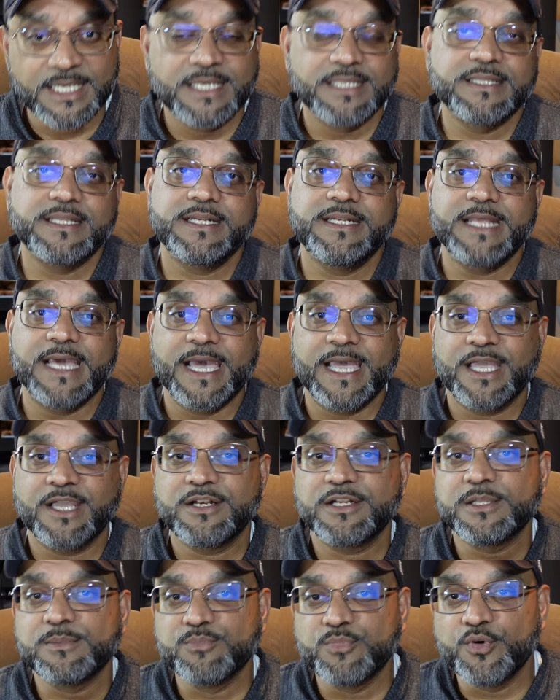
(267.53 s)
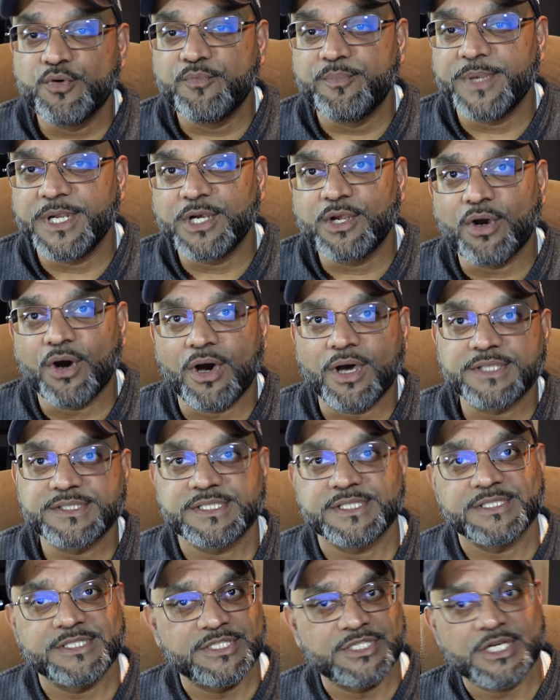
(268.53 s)
the diagonal movement
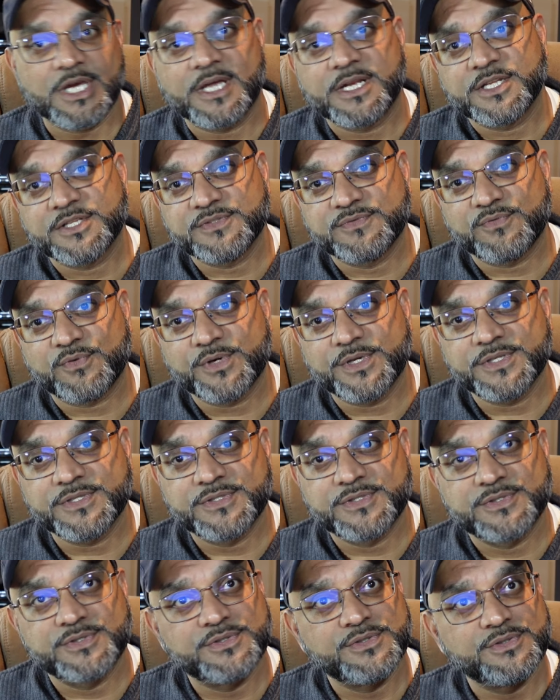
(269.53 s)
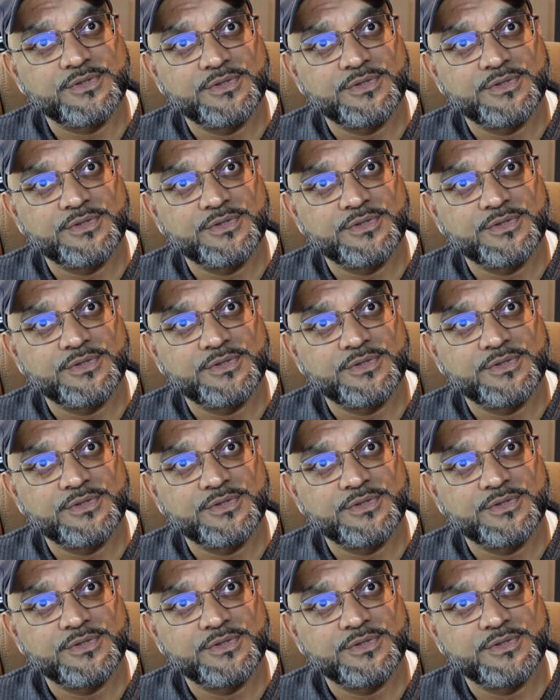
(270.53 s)
causes Chana's voice